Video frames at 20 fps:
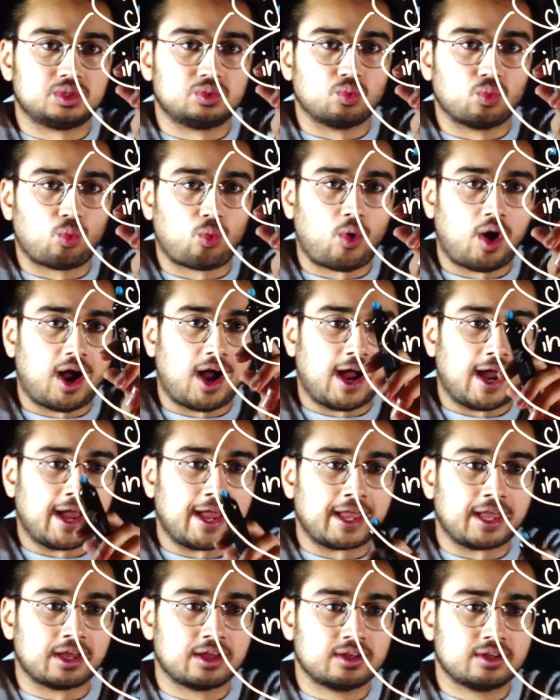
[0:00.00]

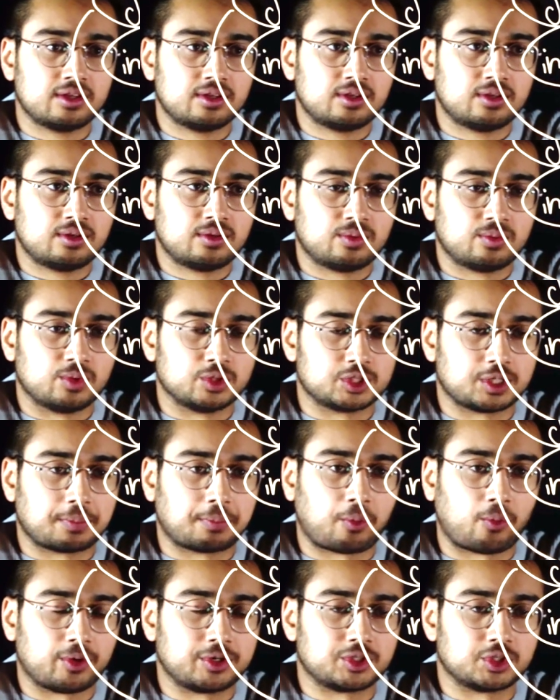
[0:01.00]
y was a
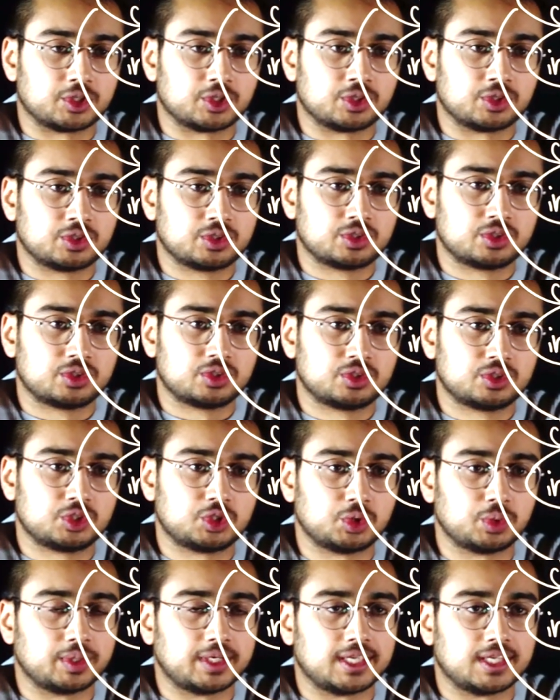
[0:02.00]
pointer
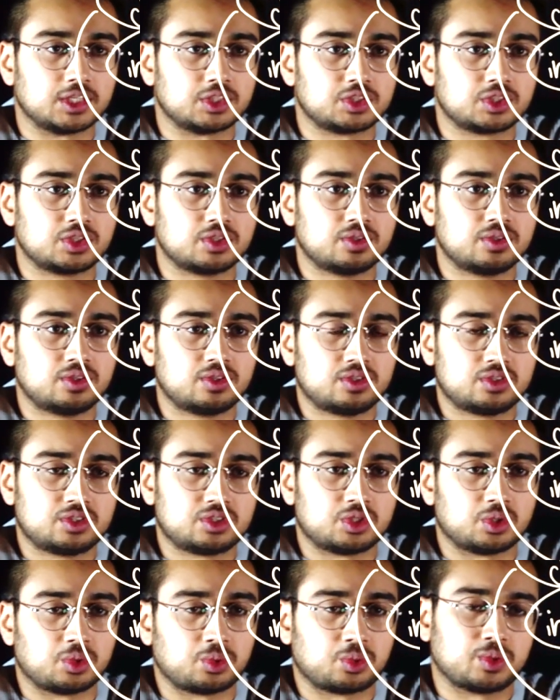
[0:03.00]
to an int,
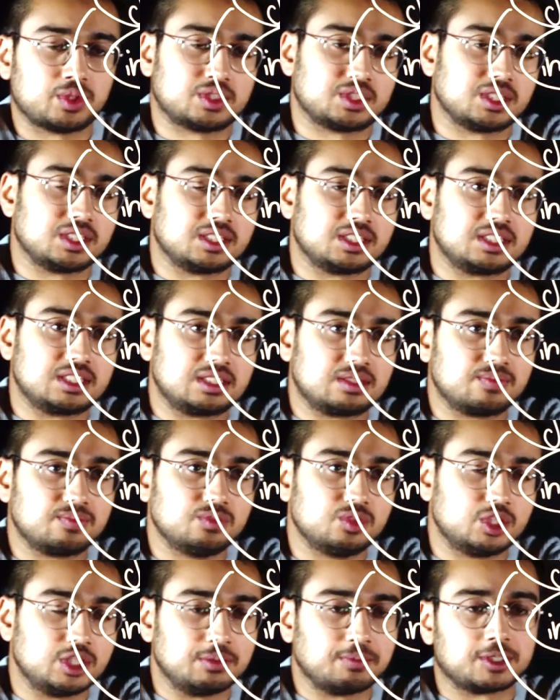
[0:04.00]
so
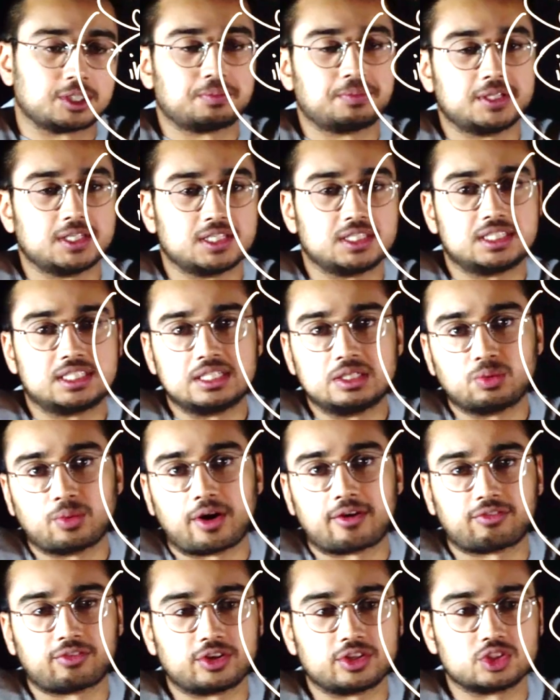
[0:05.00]
Z must be a
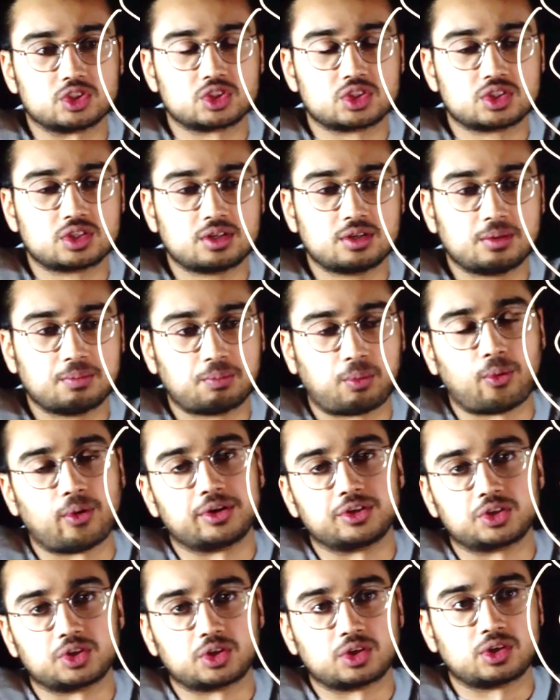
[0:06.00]
dereferenced
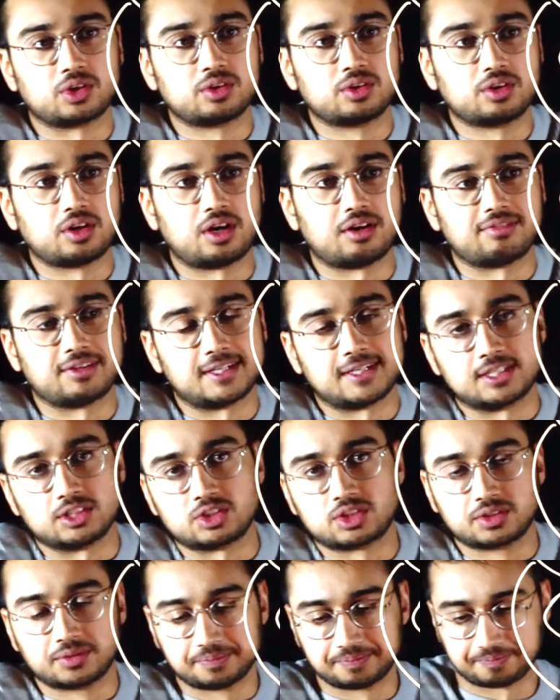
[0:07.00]
pointer of an
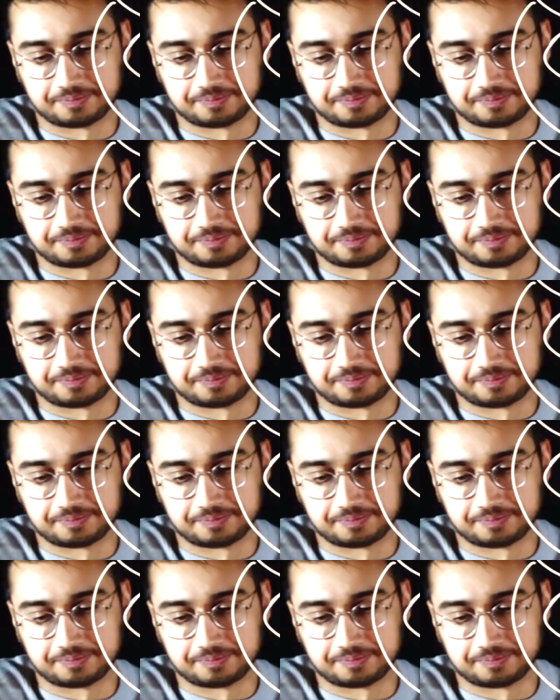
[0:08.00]
int.